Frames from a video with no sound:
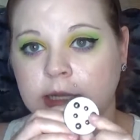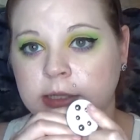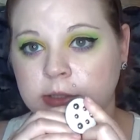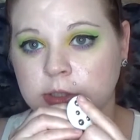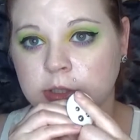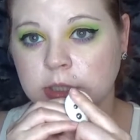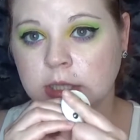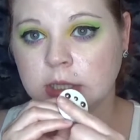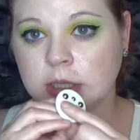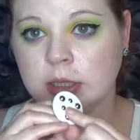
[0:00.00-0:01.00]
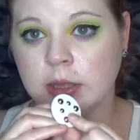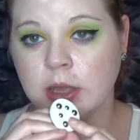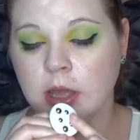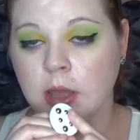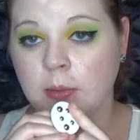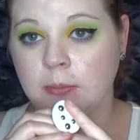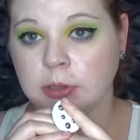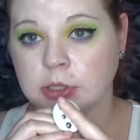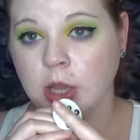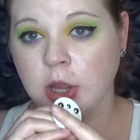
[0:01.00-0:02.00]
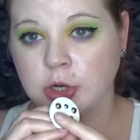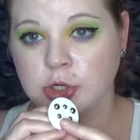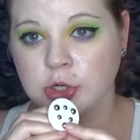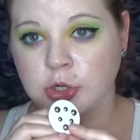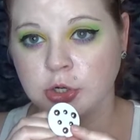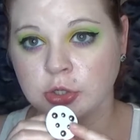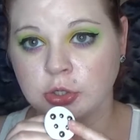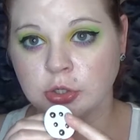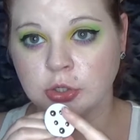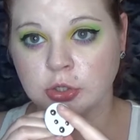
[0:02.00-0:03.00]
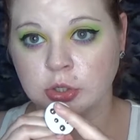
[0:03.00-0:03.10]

little massager,